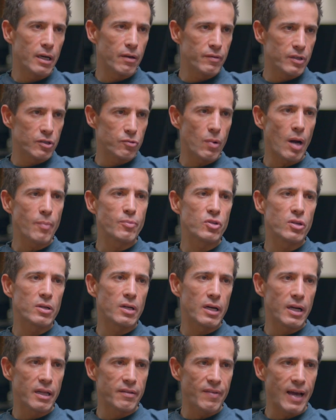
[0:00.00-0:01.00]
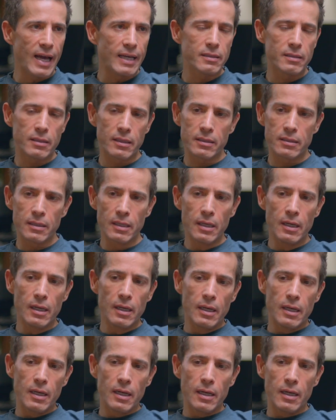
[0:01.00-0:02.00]
kind of disruption and advances
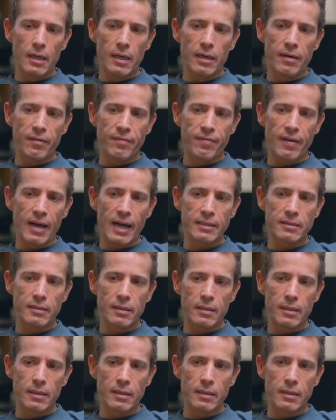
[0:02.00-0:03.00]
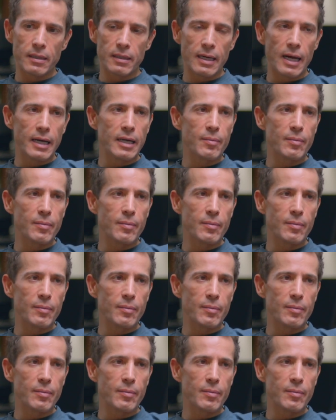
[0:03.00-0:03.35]
faster than